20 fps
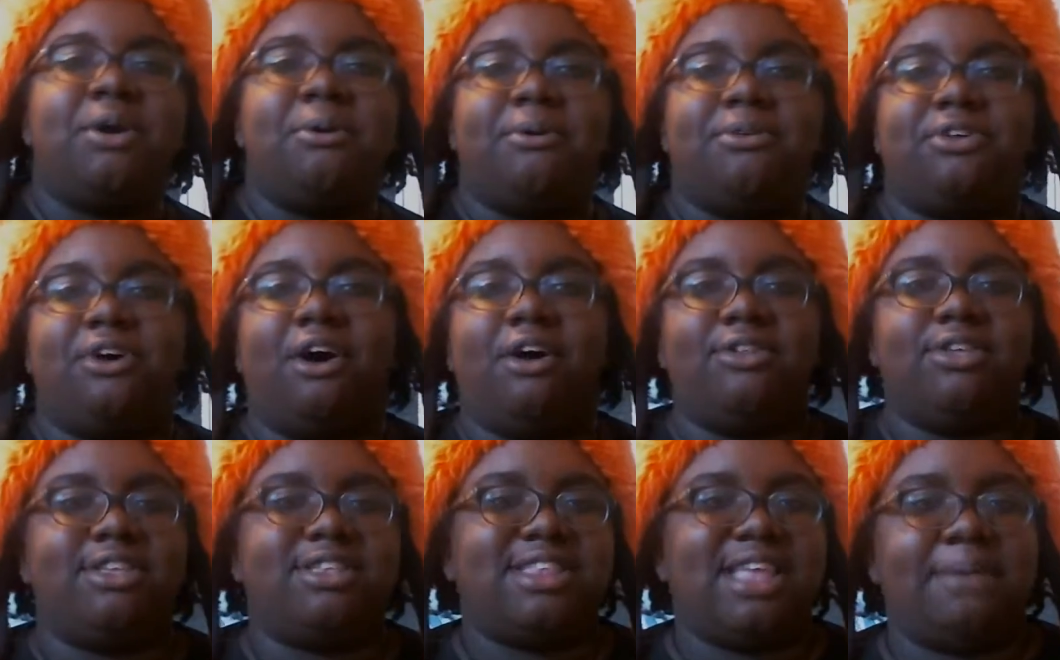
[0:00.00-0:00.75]
with all
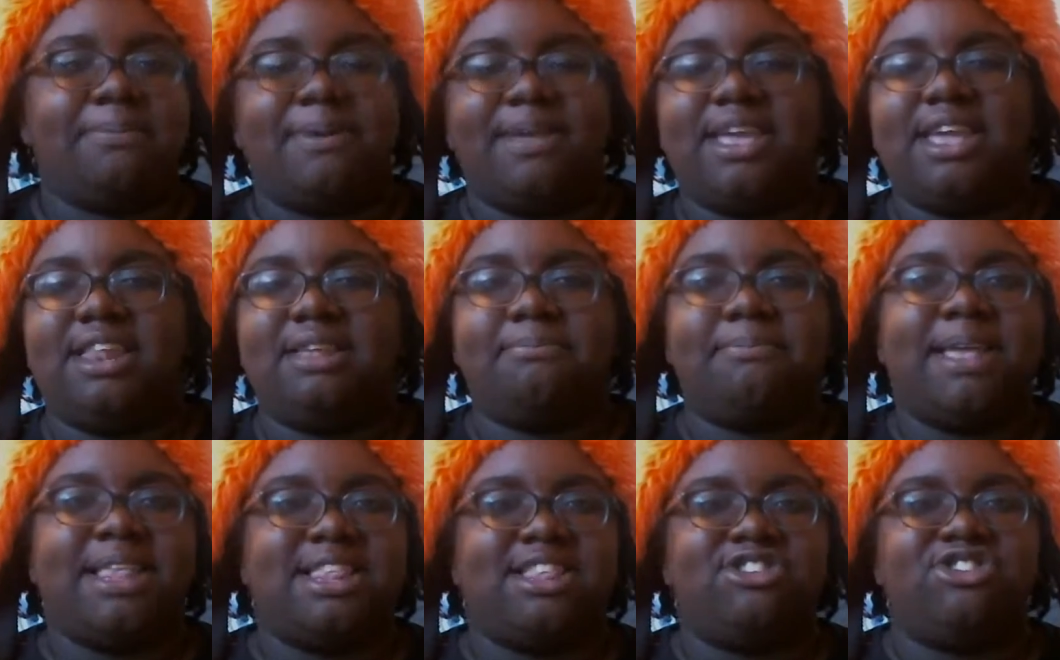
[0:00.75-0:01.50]
these type of
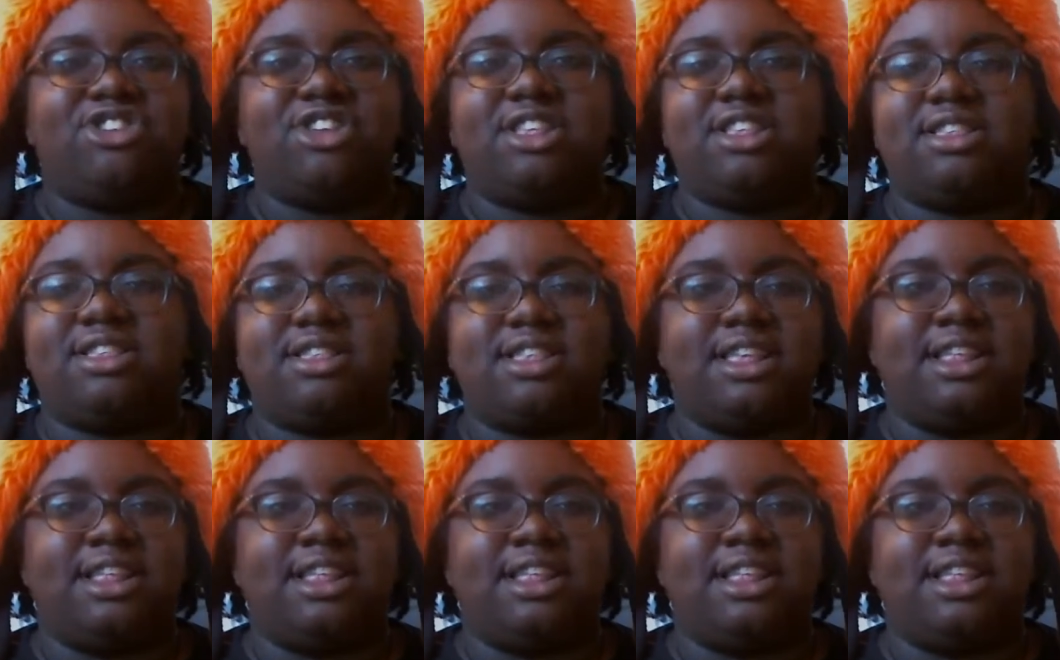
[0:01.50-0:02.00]
hidden messages